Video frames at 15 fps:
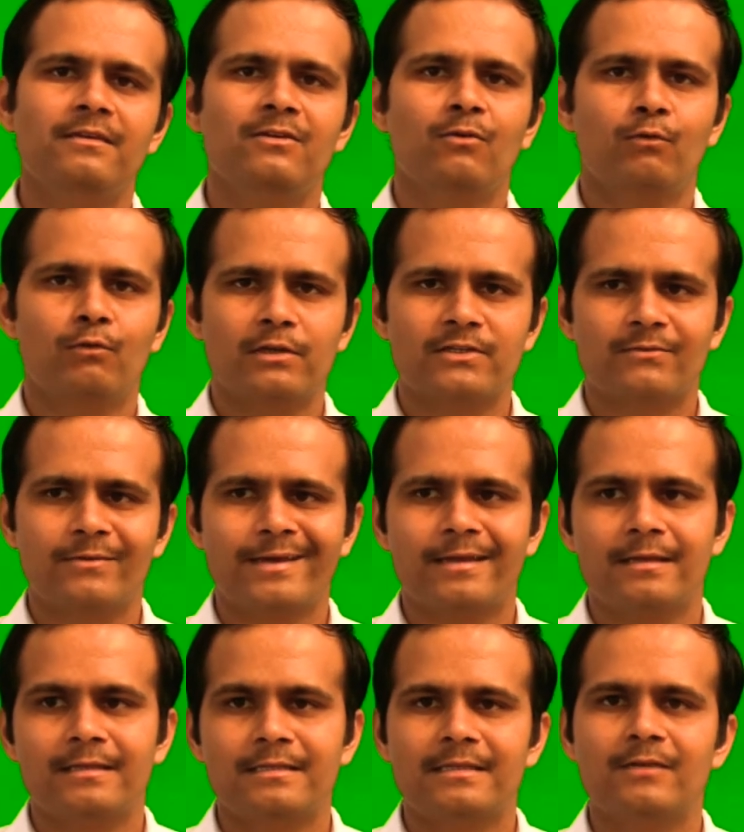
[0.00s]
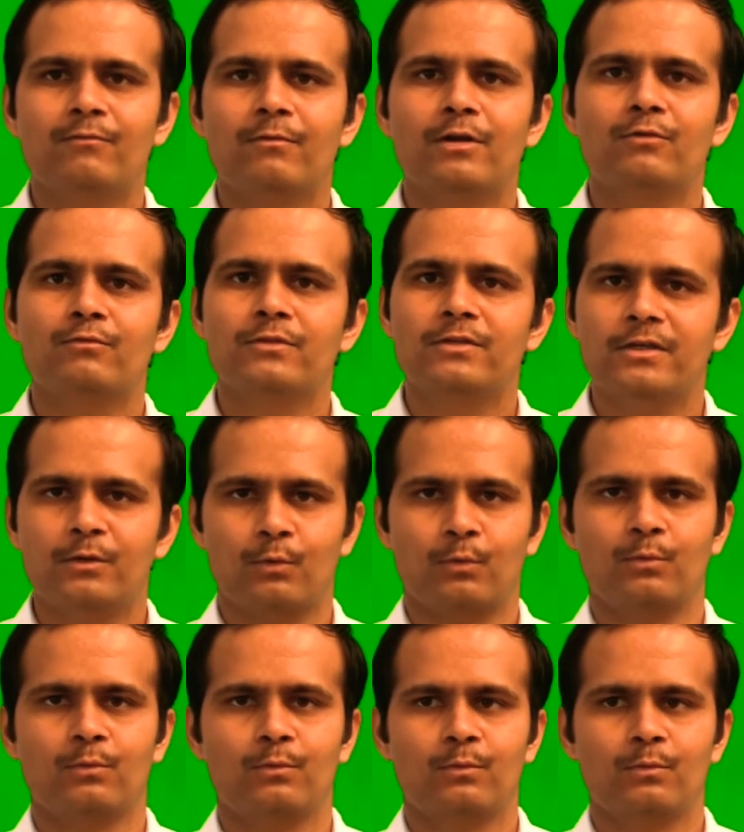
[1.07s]
whole square is equal to 0.
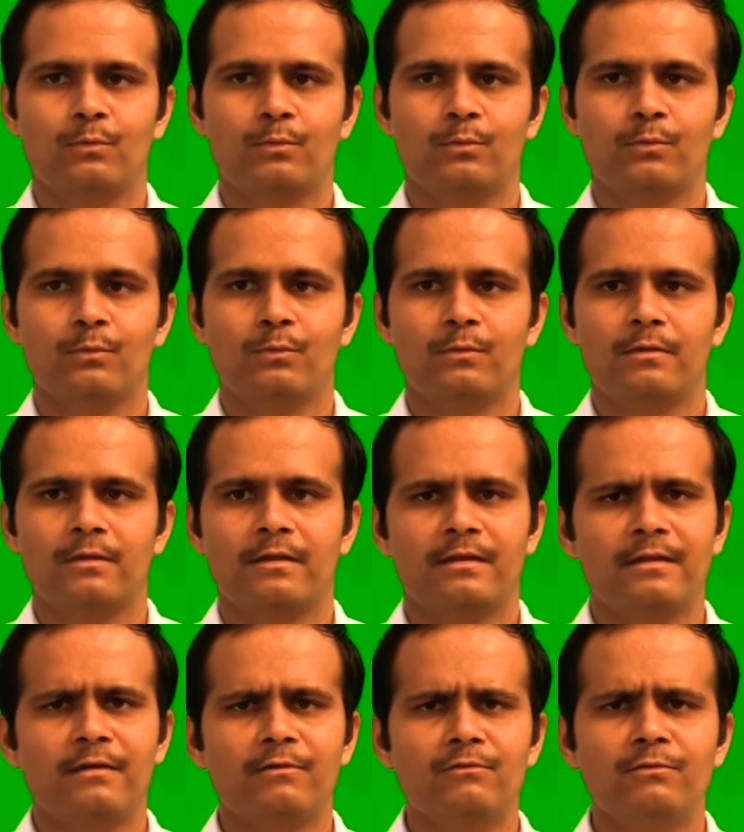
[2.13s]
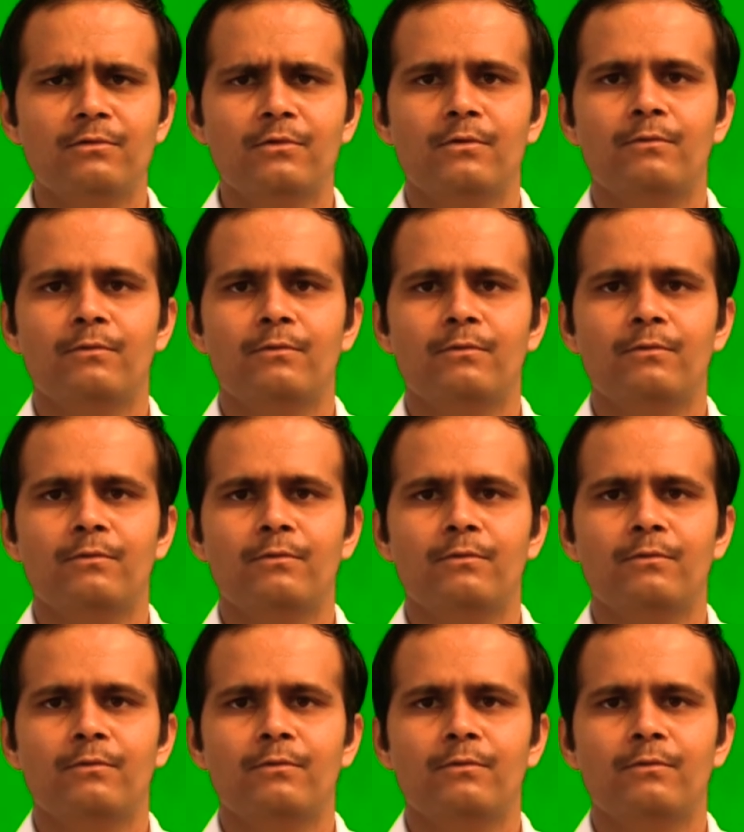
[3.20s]
Now